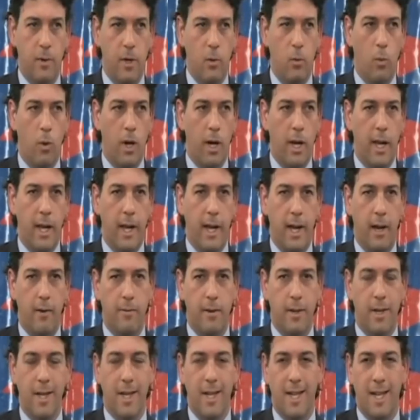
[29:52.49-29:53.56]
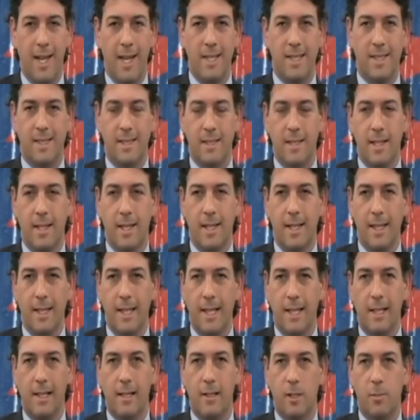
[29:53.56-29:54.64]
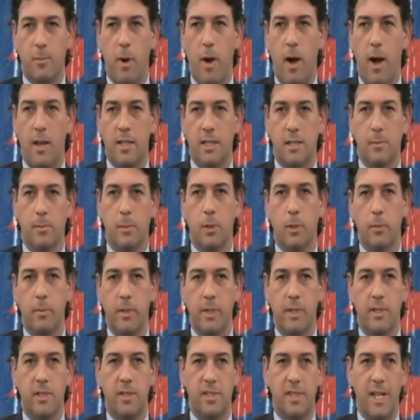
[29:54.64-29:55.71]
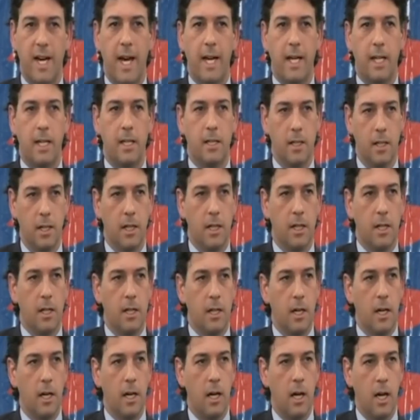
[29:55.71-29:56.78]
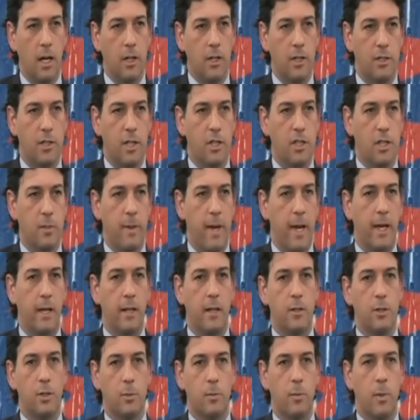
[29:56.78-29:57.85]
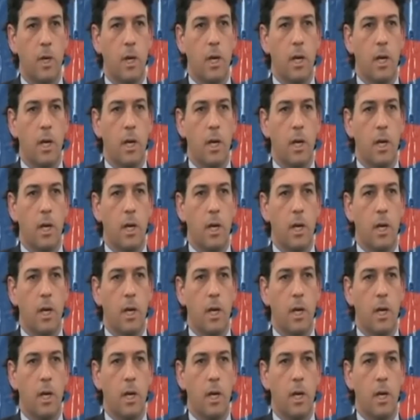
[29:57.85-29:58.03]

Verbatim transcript: we want to have as little as possible be decided uh, under such a mechanism.